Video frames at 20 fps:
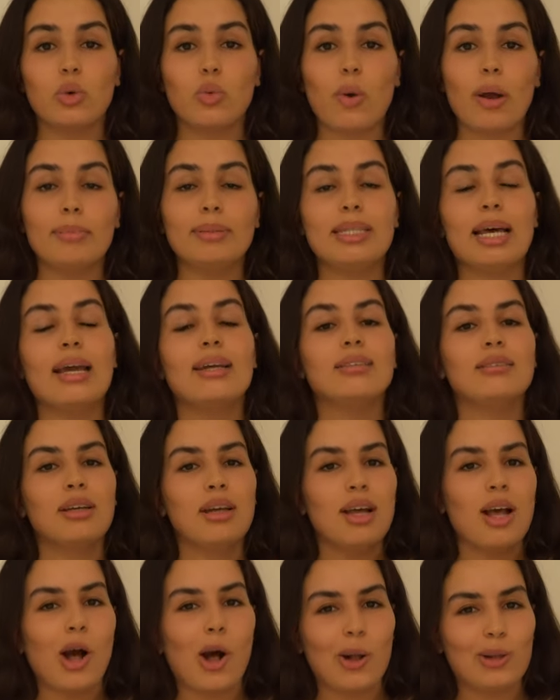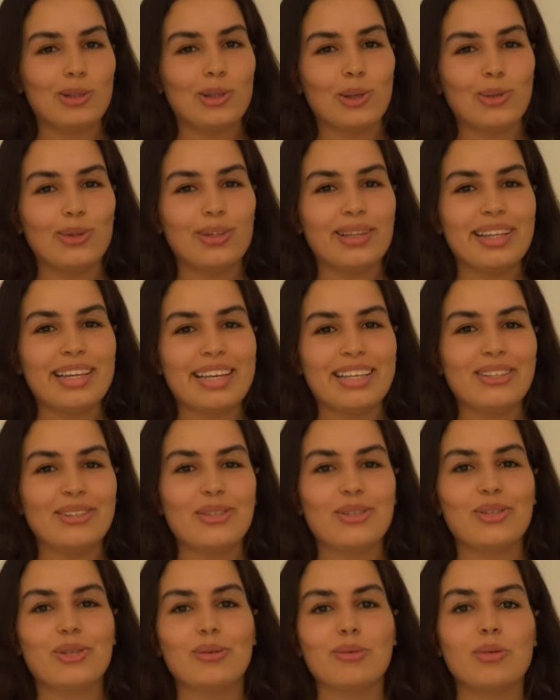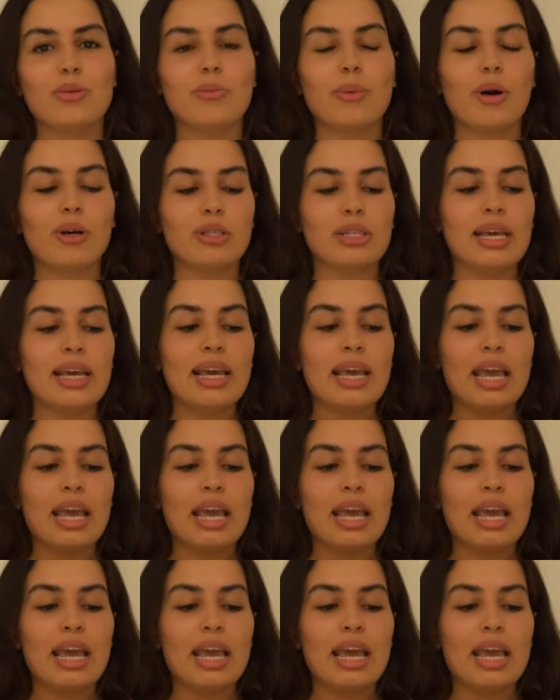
the website, also the link in the description box,